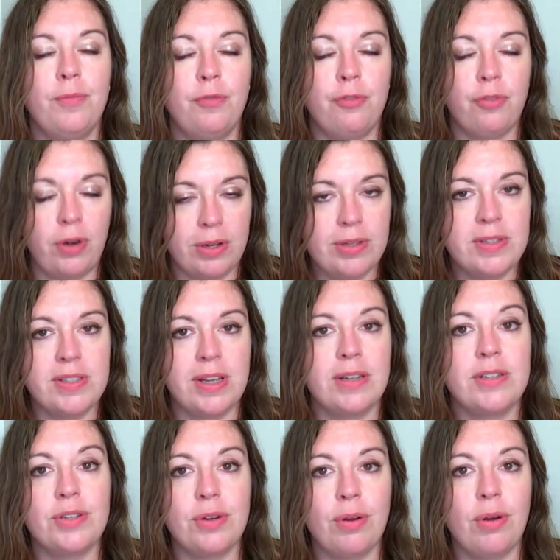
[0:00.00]
front and
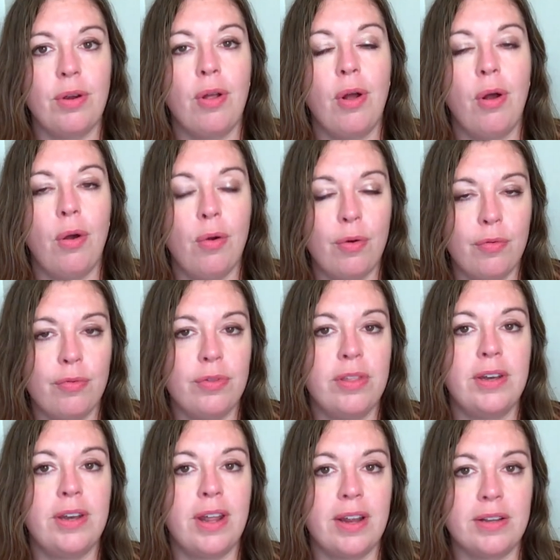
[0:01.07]
center over
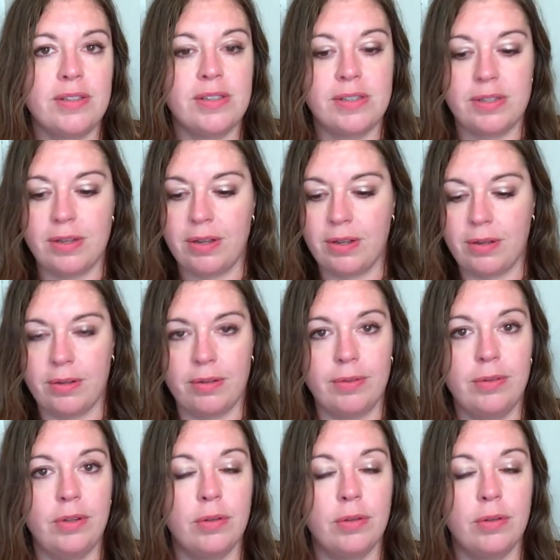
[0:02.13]
the next uh,